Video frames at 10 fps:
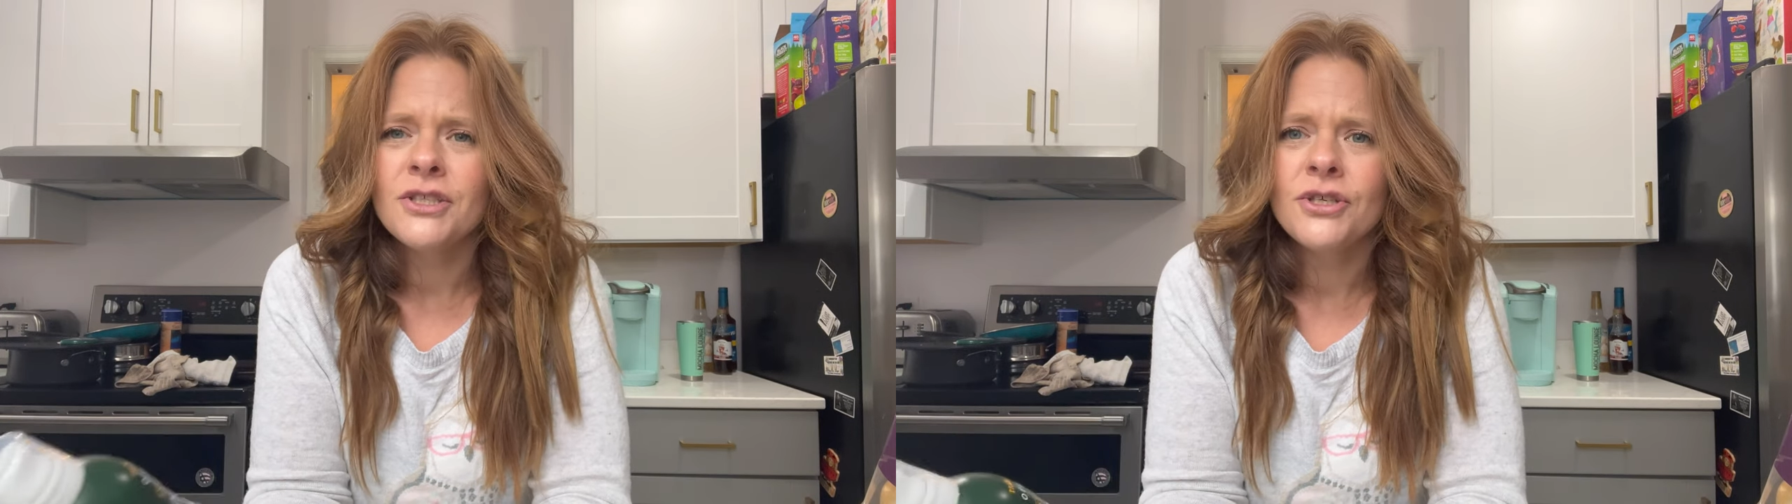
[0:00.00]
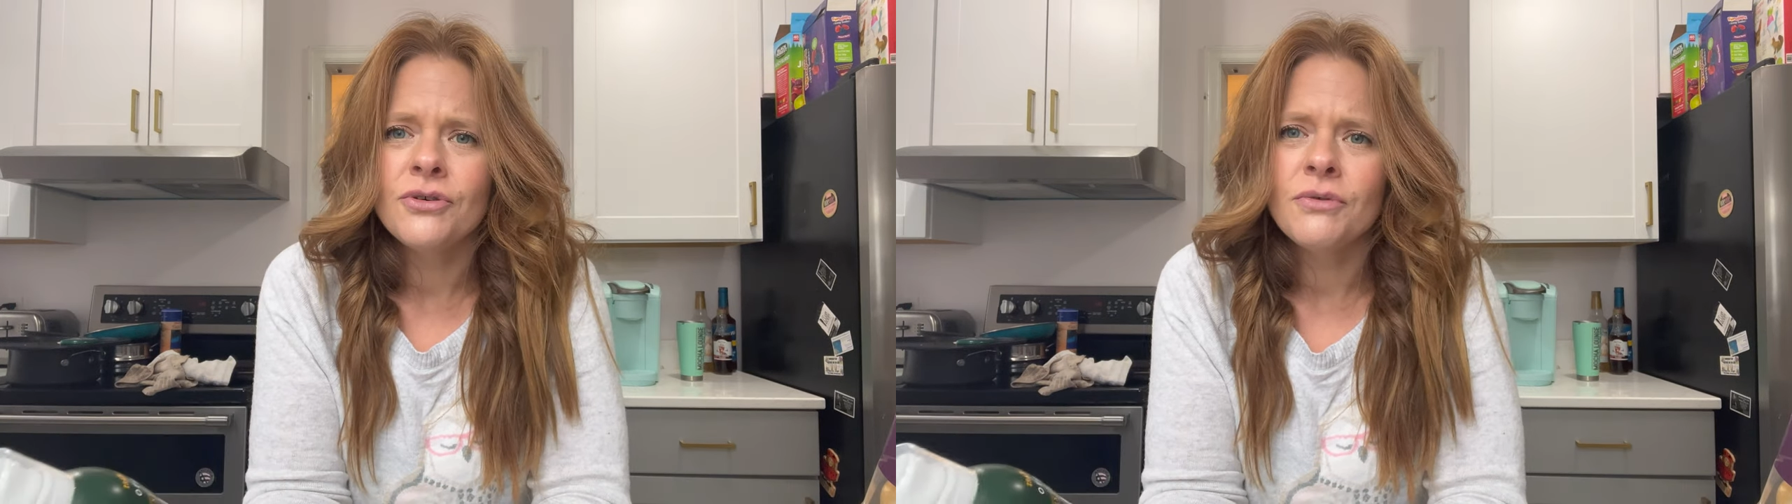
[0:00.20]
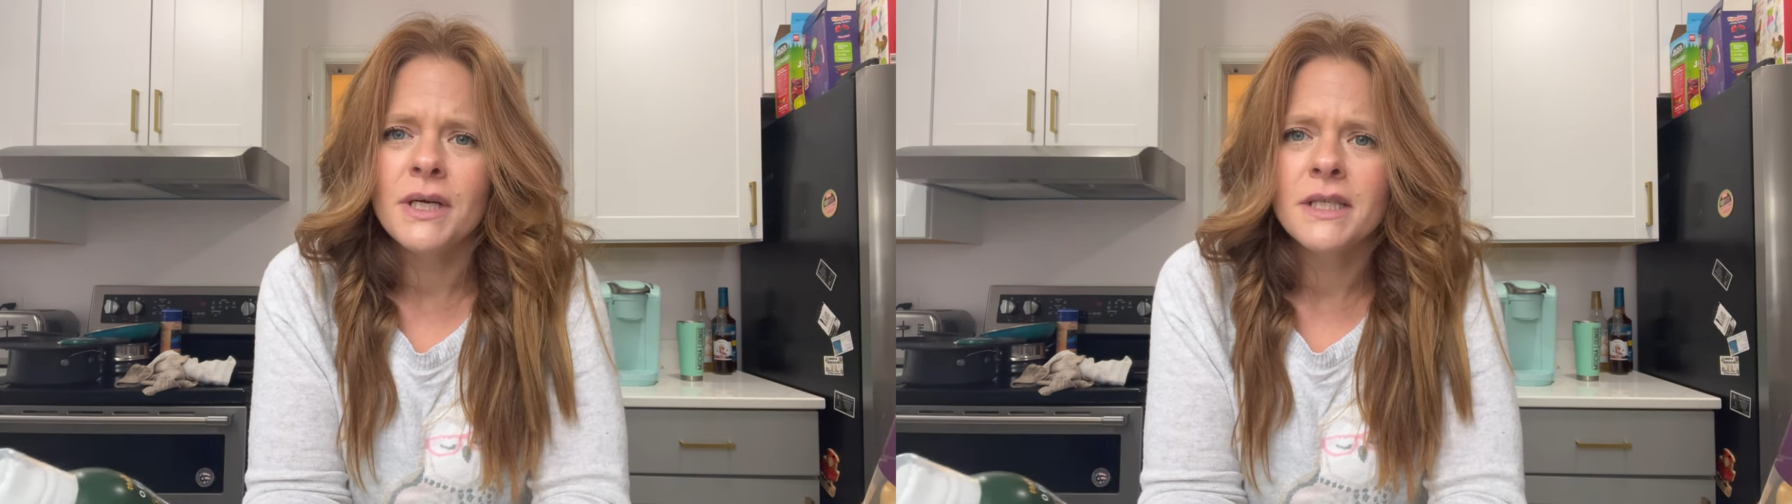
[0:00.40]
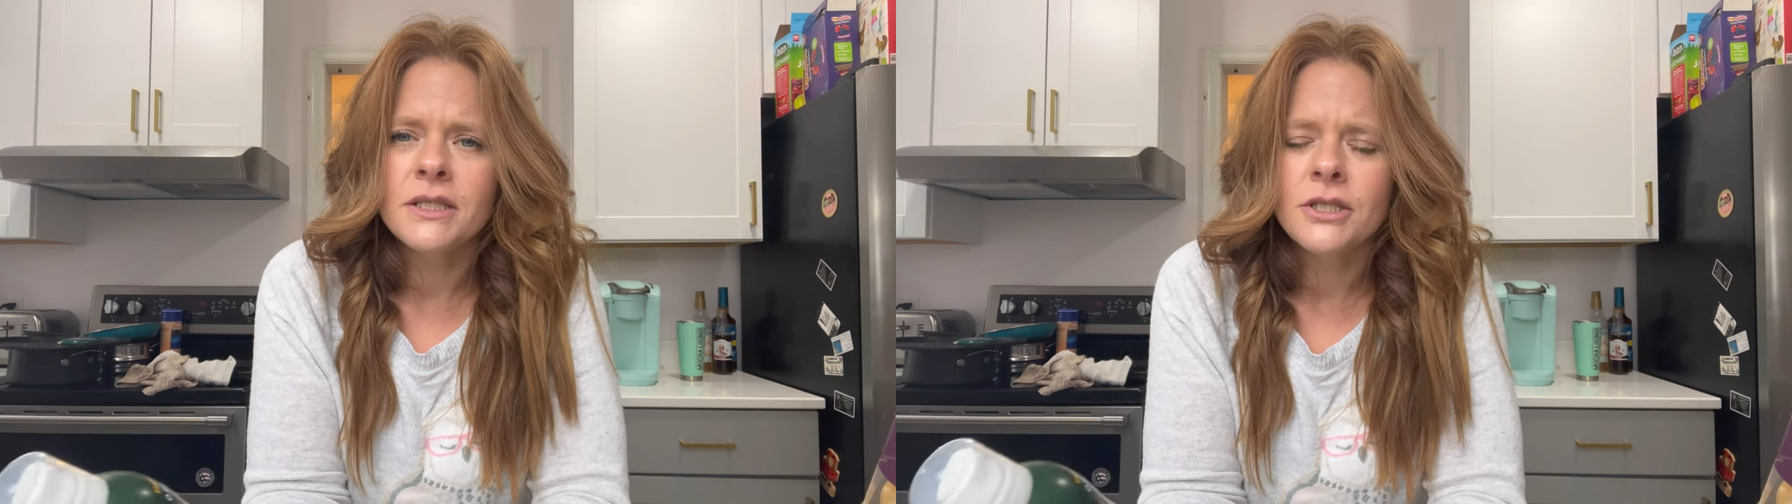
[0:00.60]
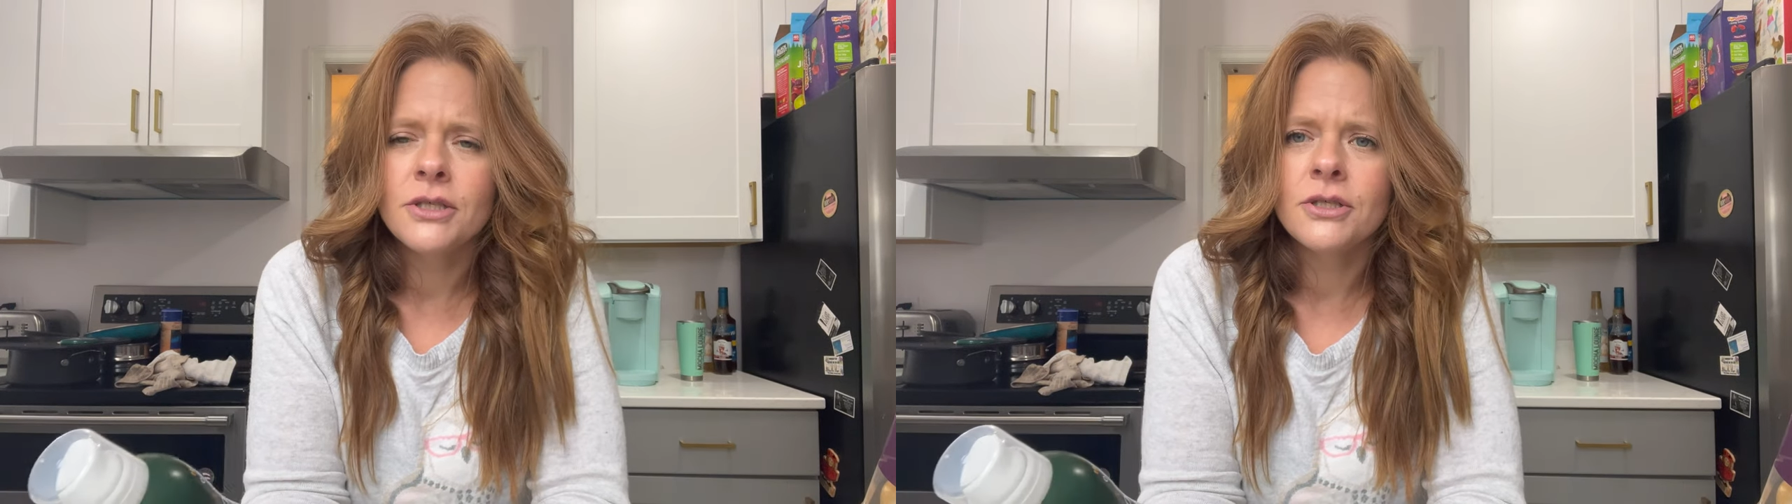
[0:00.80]
too
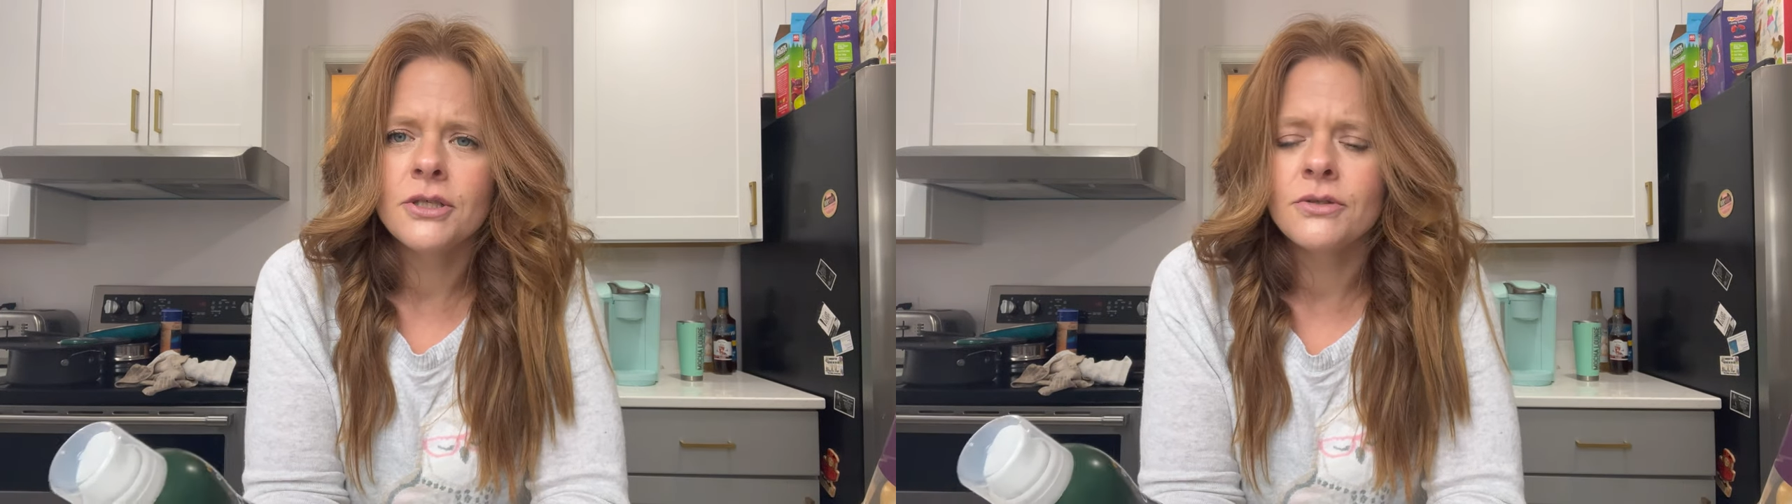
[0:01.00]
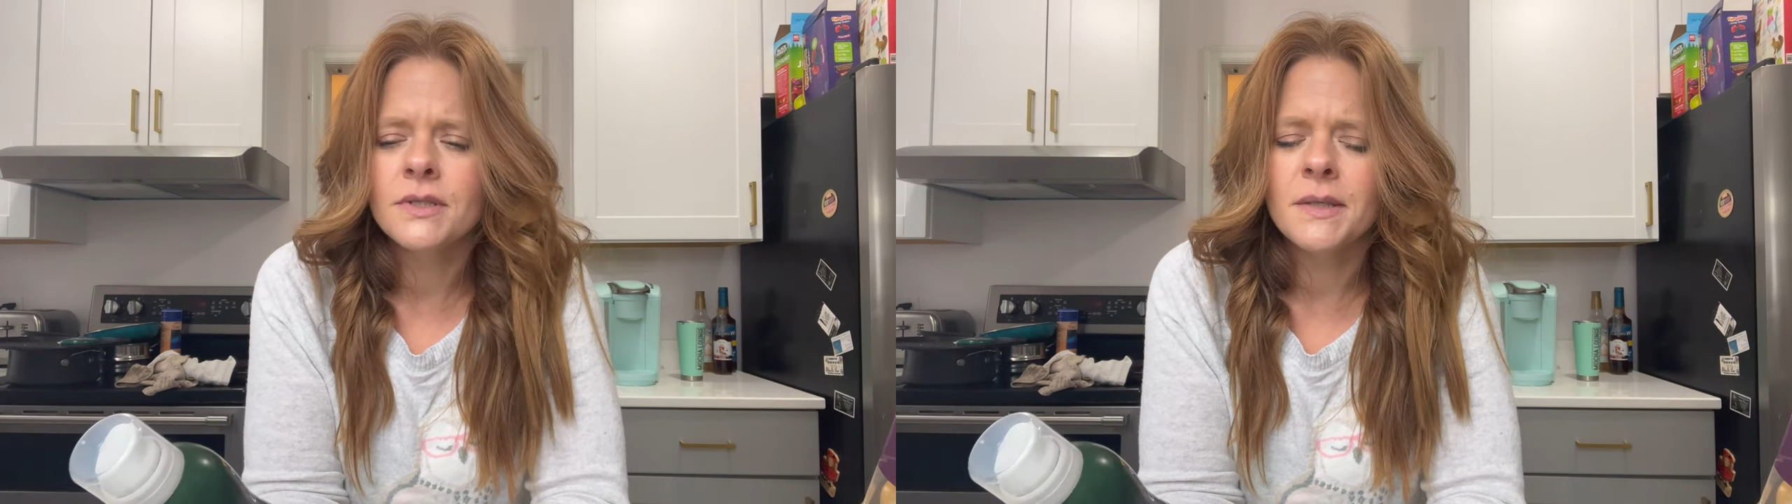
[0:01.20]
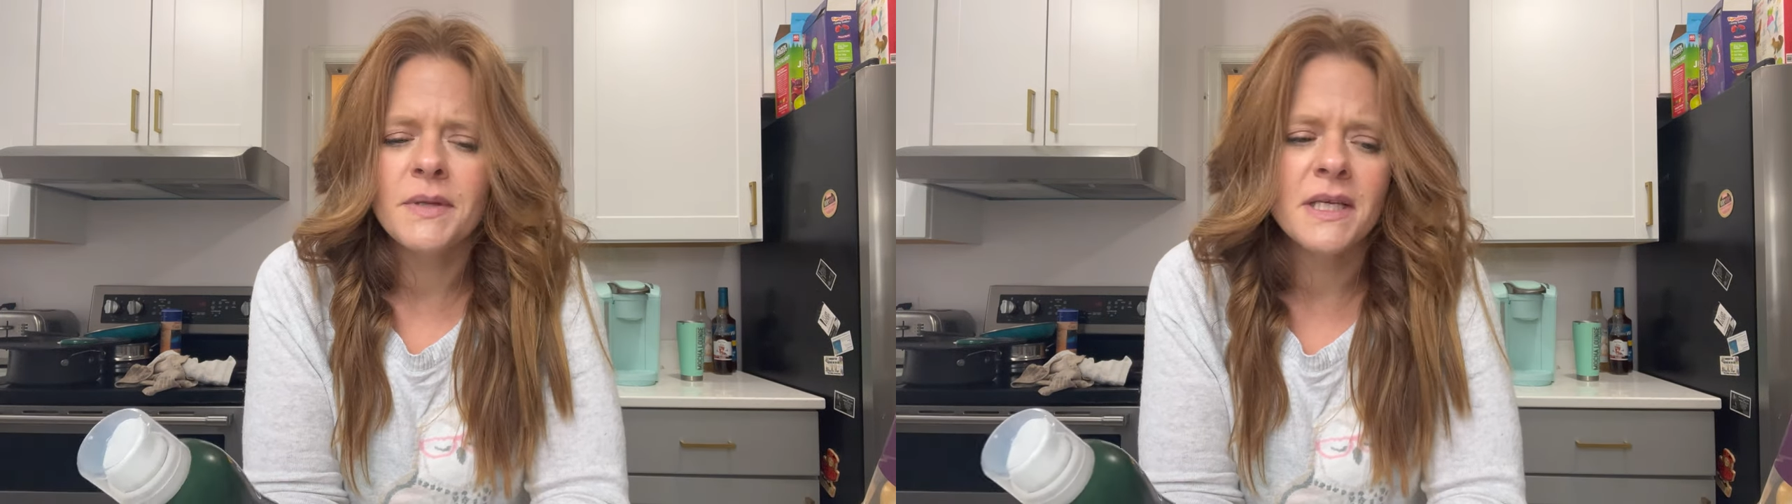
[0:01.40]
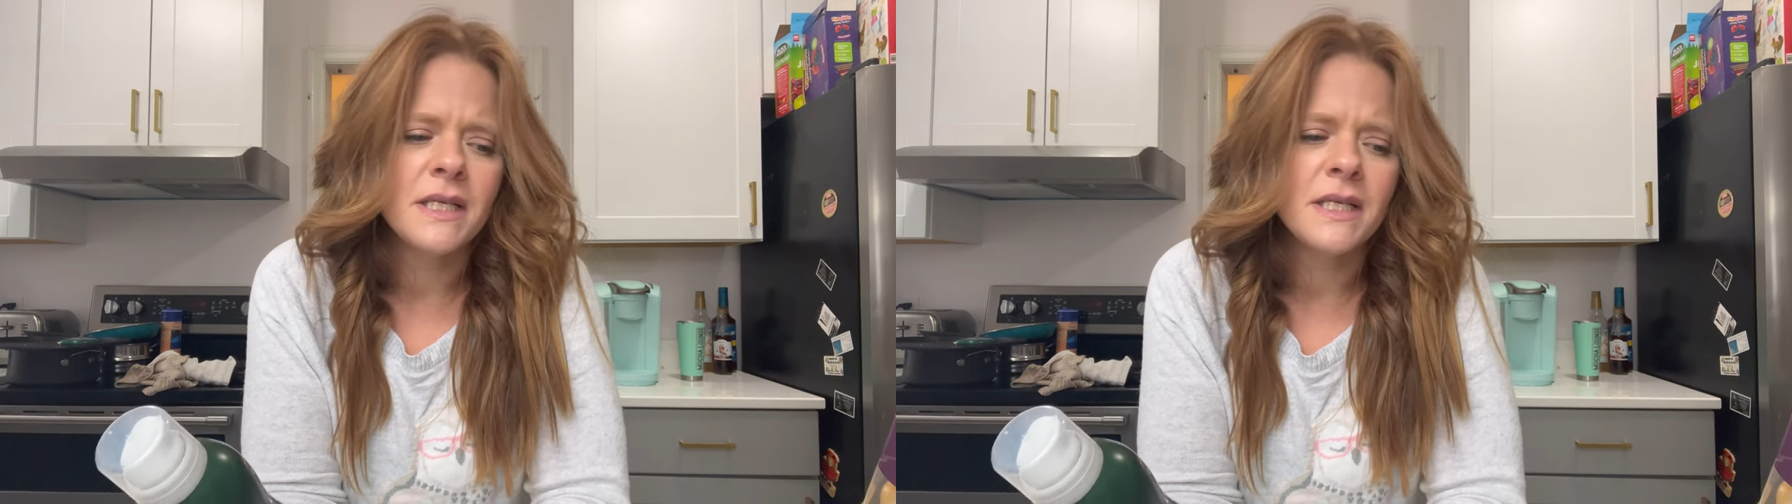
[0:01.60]
into some of the